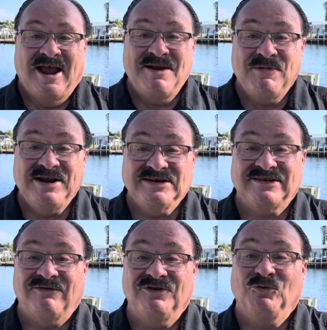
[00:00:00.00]
and many
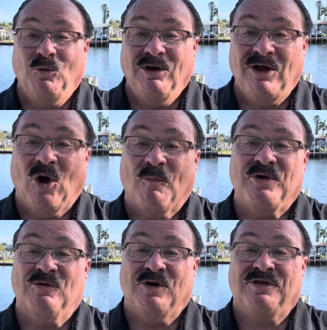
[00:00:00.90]
sellers will help
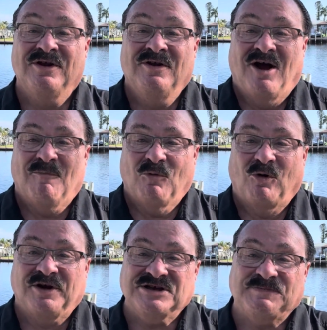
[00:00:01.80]
you with a
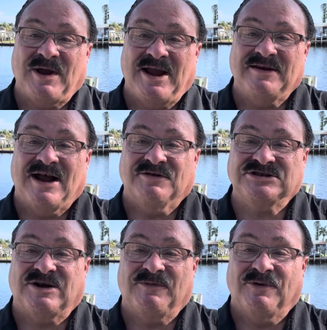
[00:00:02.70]
mortgage, paying down
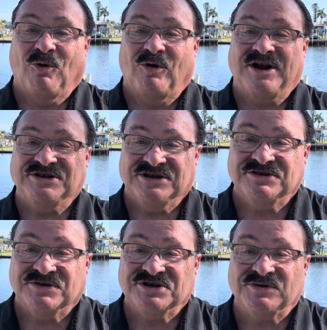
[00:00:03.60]
some of the mortgage
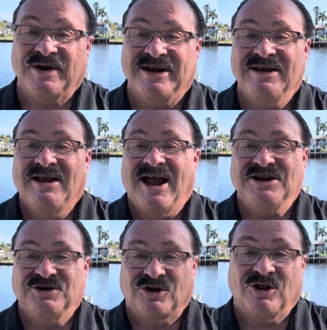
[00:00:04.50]
interest rate
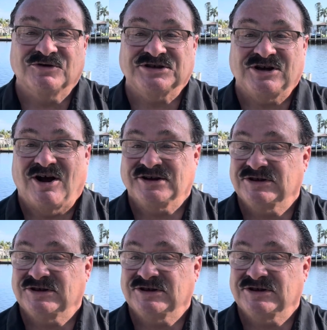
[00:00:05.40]
and your closing costs.